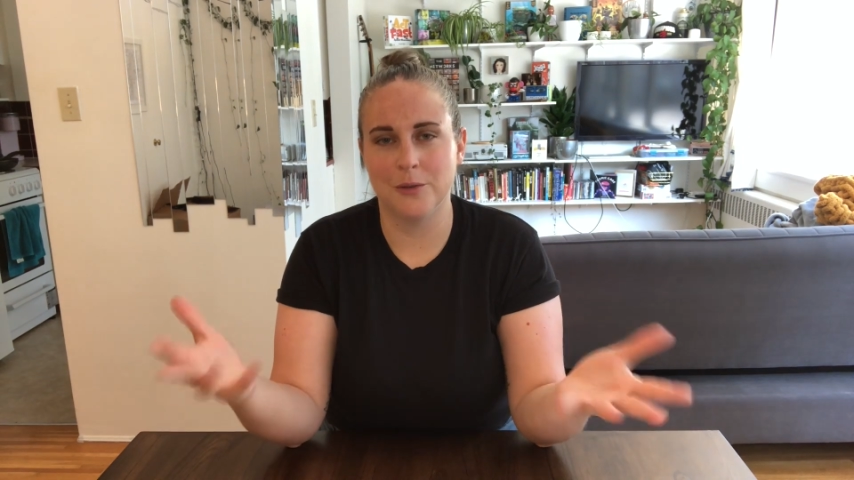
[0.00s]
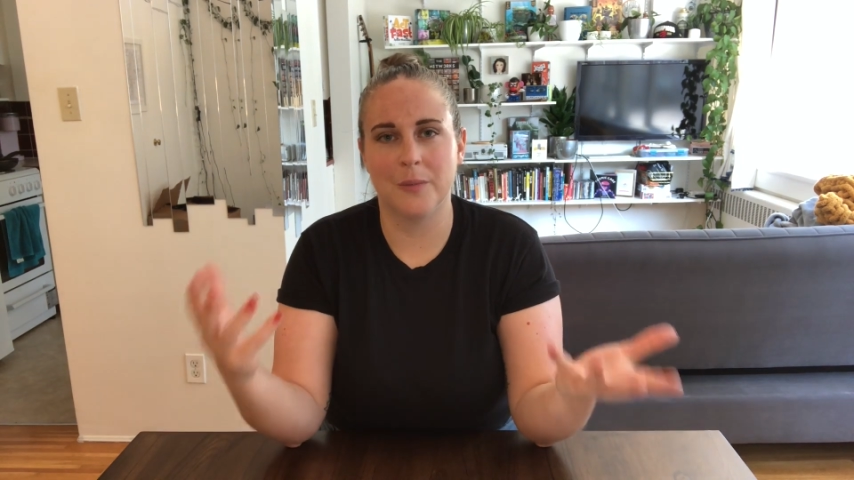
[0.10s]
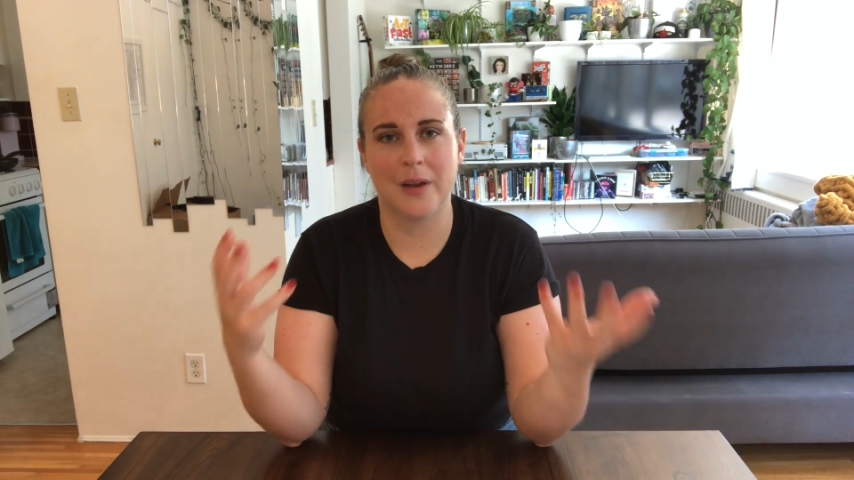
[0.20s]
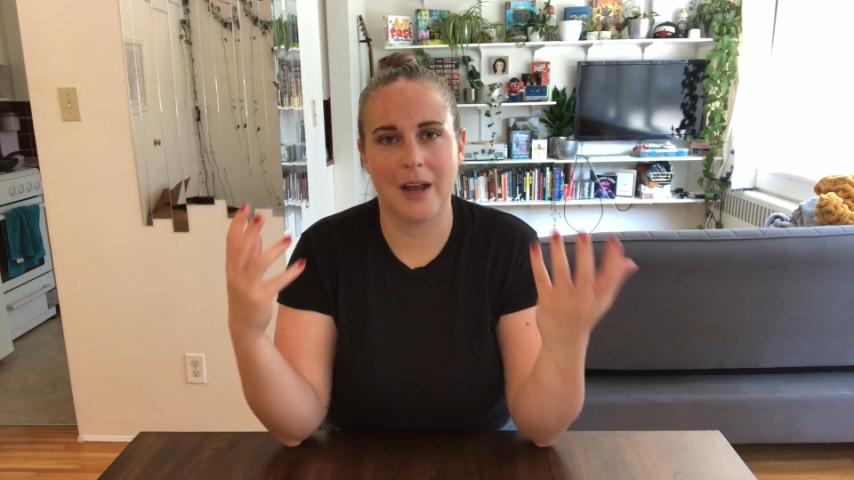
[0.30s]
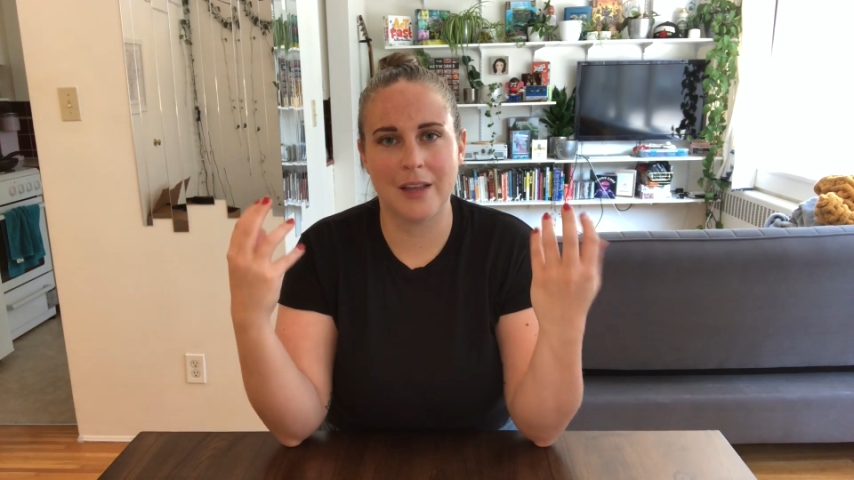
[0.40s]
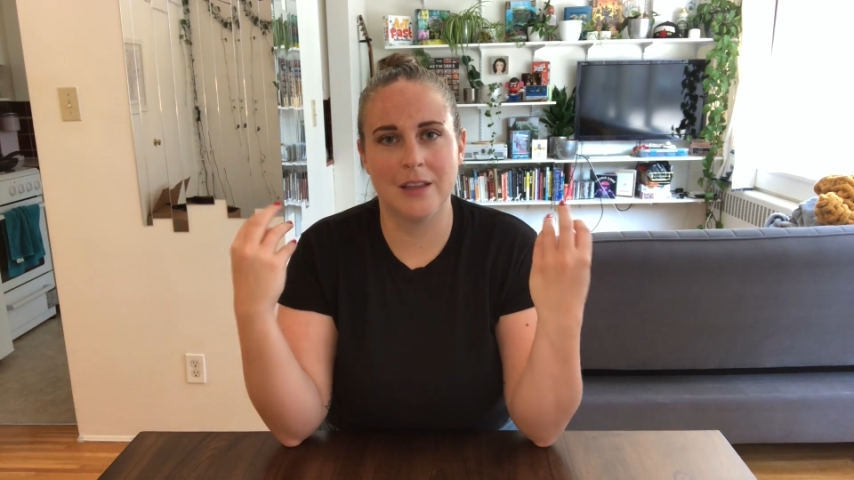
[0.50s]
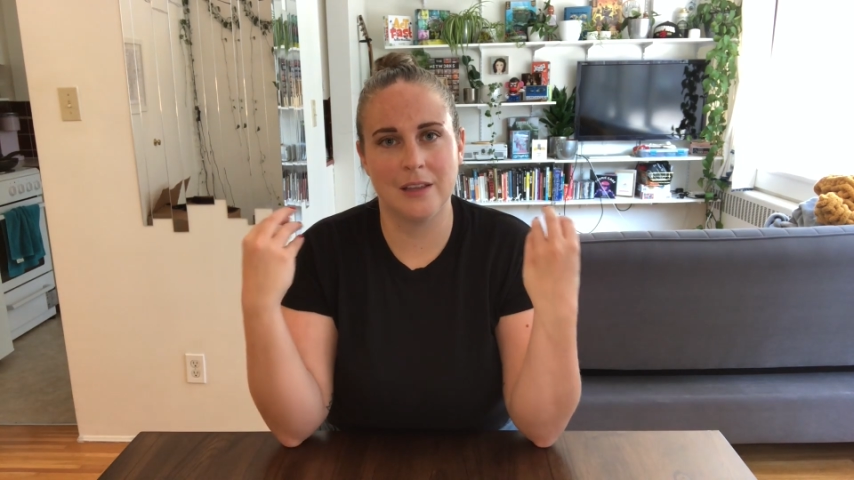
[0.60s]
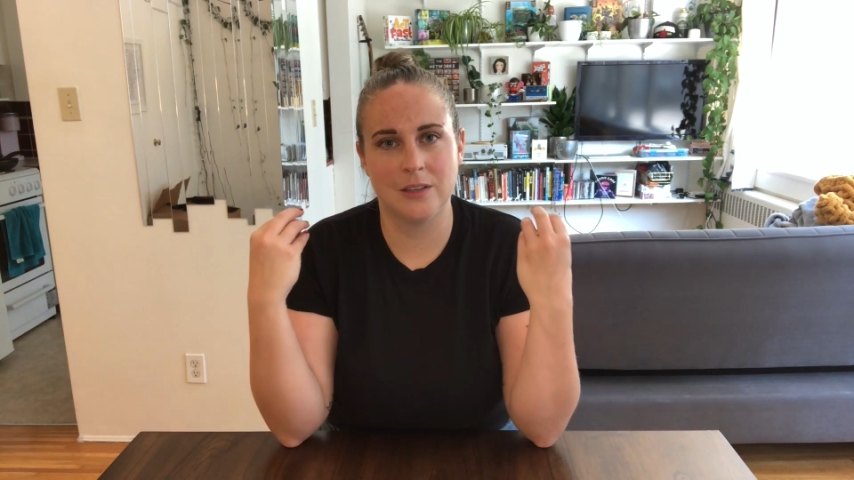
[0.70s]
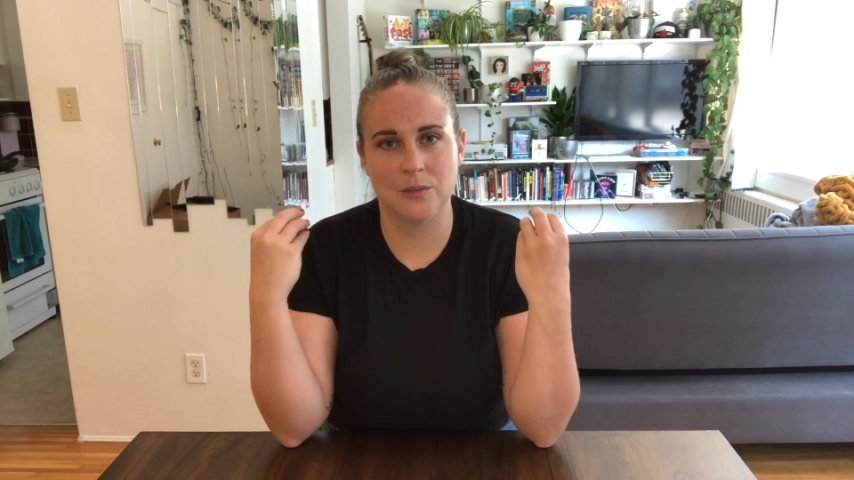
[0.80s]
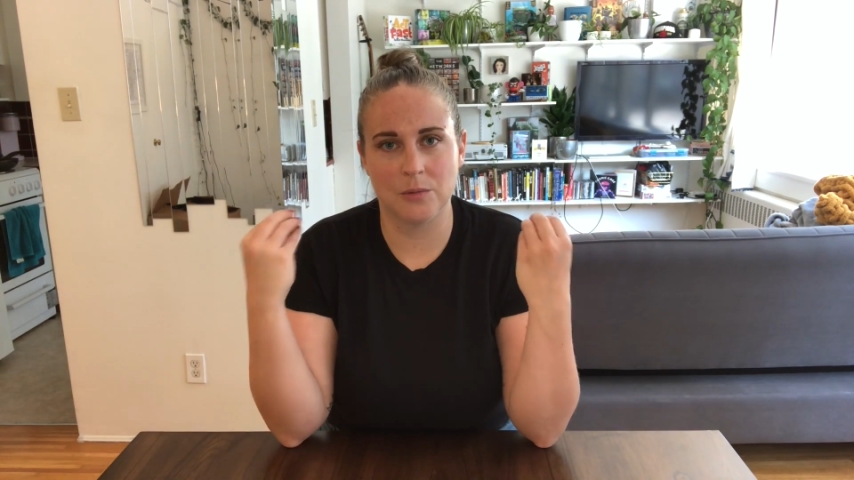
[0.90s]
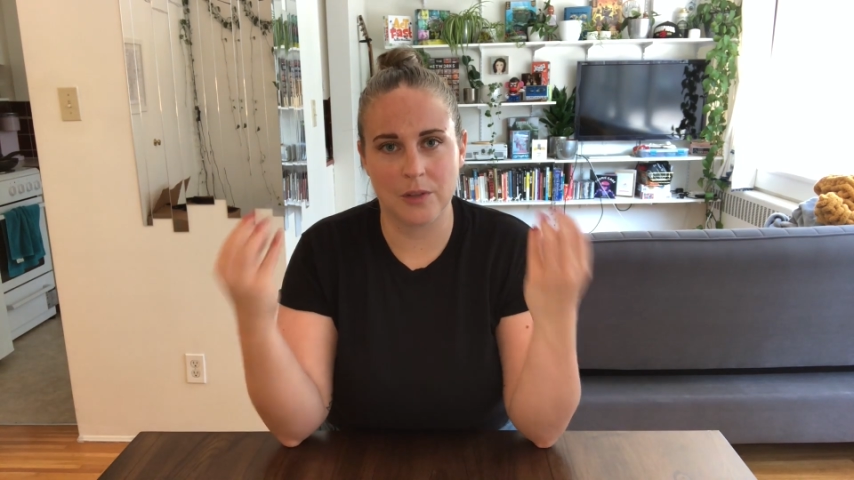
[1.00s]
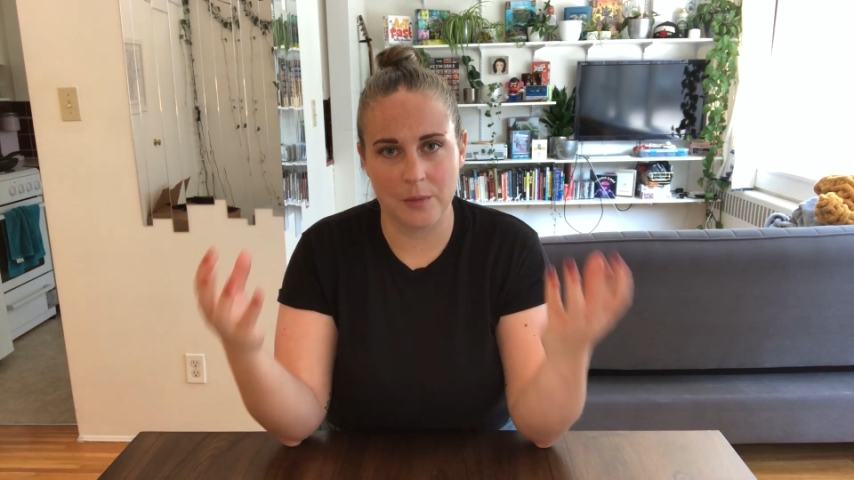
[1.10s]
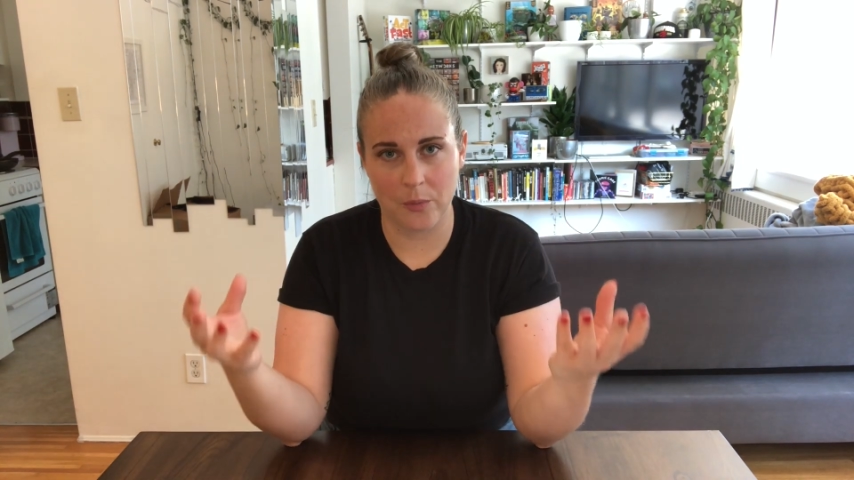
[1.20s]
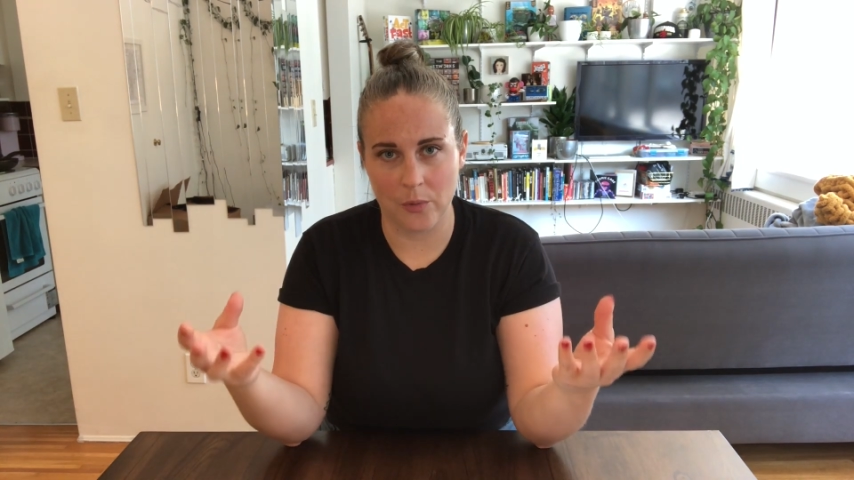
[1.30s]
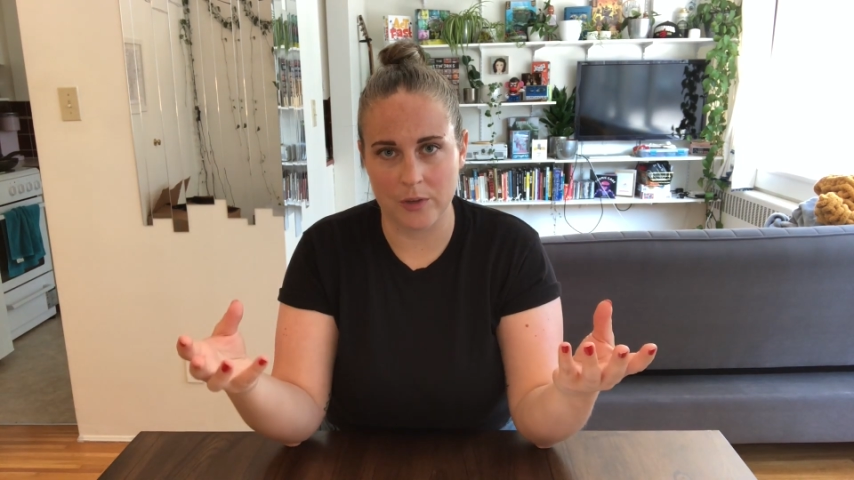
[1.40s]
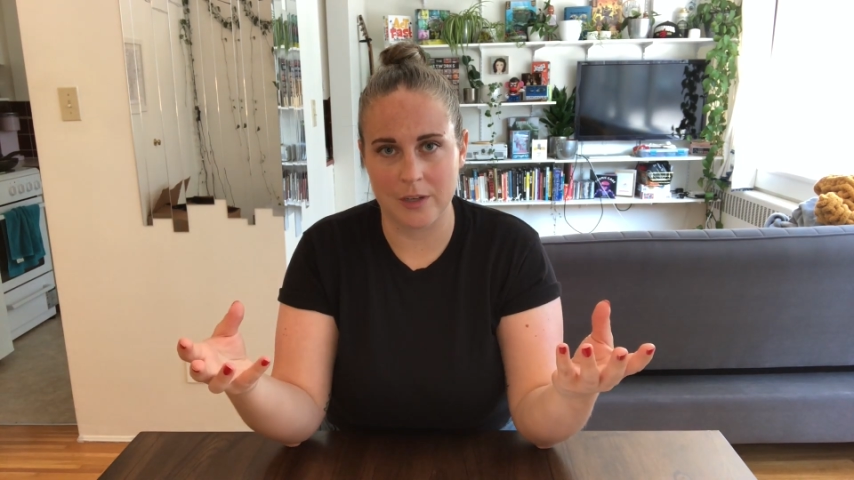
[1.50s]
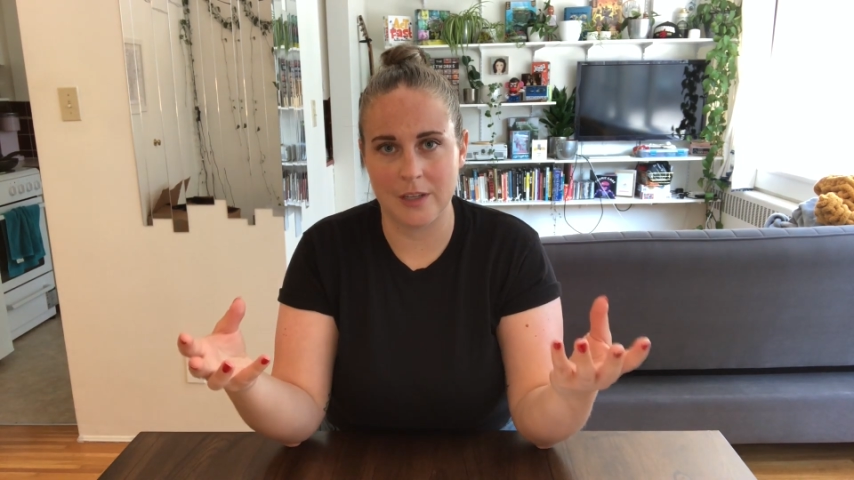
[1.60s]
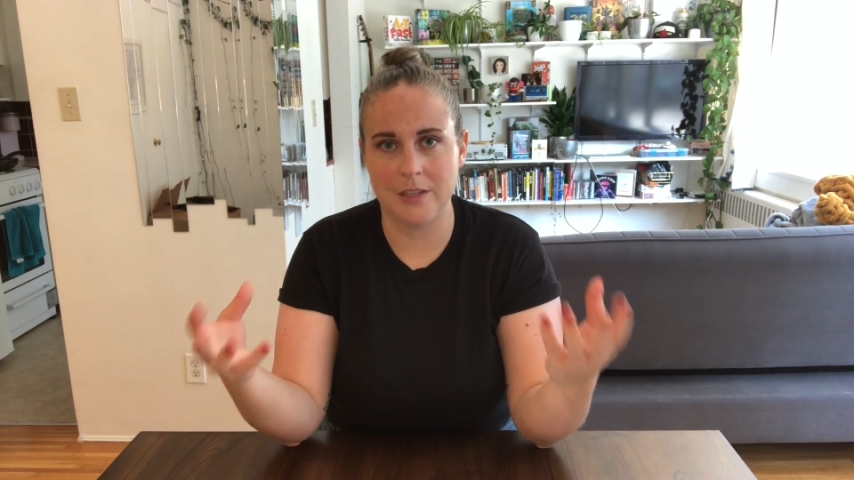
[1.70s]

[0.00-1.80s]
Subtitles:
but I think is really important,